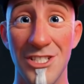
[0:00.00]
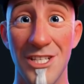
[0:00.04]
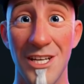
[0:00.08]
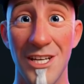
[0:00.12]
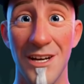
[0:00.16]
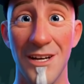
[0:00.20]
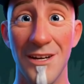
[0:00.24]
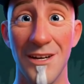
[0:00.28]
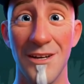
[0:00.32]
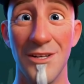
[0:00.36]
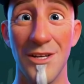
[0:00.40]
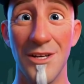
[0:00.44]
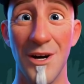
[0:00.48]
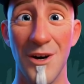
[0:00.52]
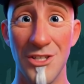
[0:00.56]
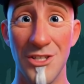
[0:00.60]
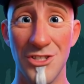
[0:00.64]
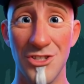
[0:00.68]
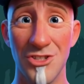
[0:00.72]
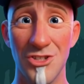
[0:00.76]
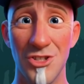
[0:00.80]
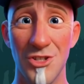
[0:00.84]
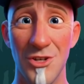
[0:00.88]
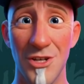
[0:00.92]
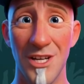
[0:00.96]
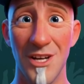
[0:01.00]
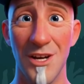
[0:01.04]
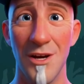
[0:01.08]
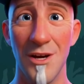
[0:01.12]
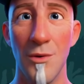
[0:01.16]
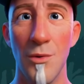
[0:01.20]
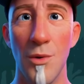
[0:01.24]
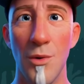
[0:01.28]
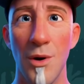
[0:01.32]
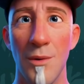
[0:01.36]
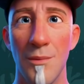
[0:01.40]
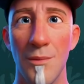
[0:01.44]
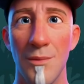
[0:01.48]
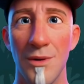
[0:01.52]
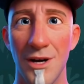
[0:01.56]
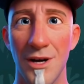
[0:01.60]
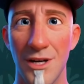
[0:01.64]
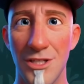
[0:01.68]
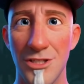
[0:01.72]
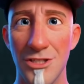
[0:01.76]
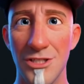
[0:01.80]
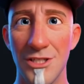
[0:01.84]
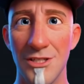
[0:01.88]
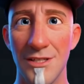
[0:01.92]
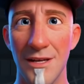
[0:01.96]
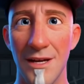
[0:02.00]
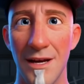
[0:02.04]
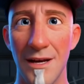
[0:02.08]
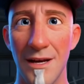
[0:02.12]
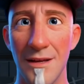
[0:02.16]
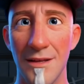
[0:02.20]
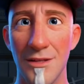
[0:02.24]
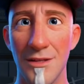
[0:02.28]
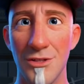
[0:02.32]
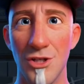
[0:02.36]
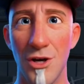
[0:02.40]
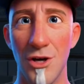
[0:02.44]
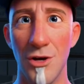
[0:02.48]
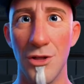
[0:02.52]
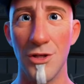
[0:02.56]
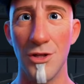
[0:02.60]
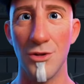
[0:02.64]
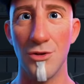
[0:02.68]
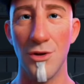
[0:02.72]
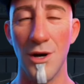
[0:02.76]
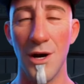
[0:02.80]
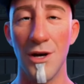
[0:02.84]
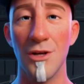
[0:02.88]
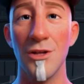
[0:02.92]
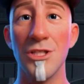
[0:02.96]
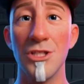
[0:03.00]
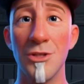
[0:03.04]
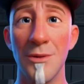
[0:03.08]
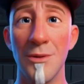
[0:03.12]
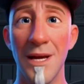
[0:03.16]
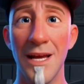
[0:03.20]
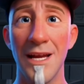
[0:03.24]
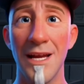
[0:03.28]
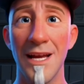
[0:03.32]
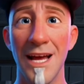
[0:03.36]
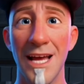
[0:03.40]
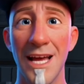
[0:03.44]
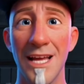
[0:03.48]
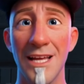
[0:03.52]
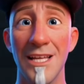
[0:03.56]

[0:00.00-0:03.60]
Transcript: year. Not a studio, one person. Tonda Ros spent 8